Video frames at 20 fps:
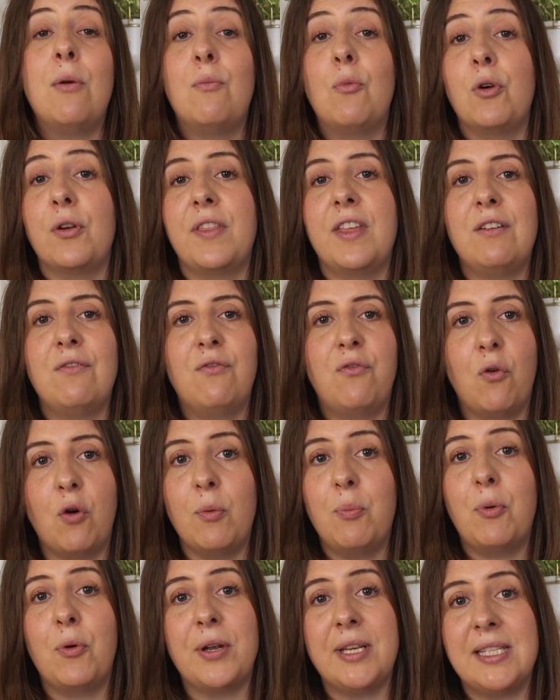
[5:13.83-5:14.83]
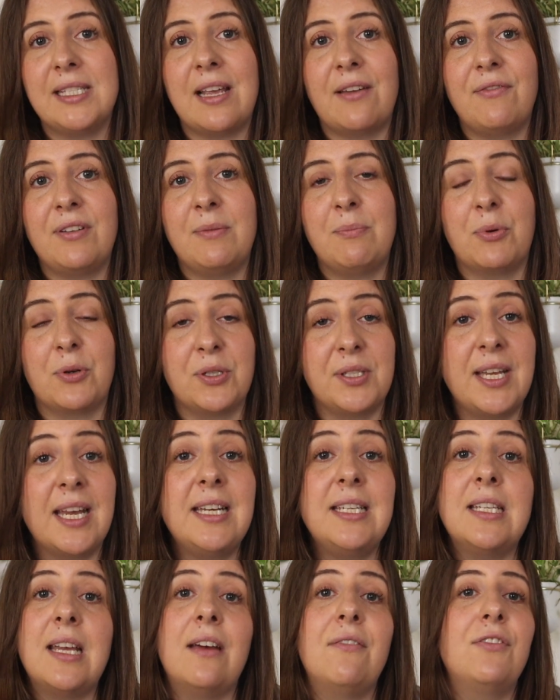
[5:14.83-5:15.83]
more than
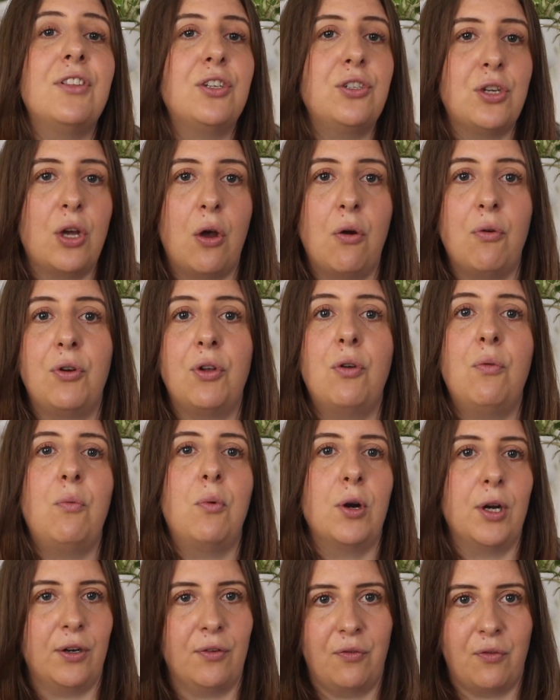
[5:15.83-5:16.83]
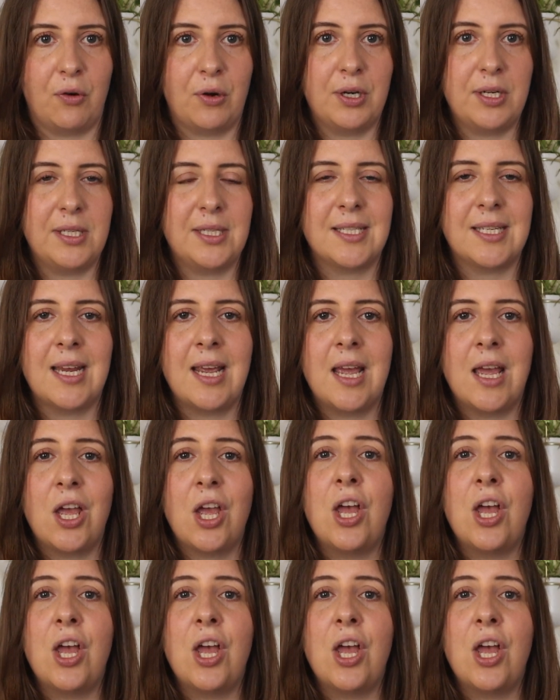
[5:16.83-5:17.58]
4.7% of the total workforce.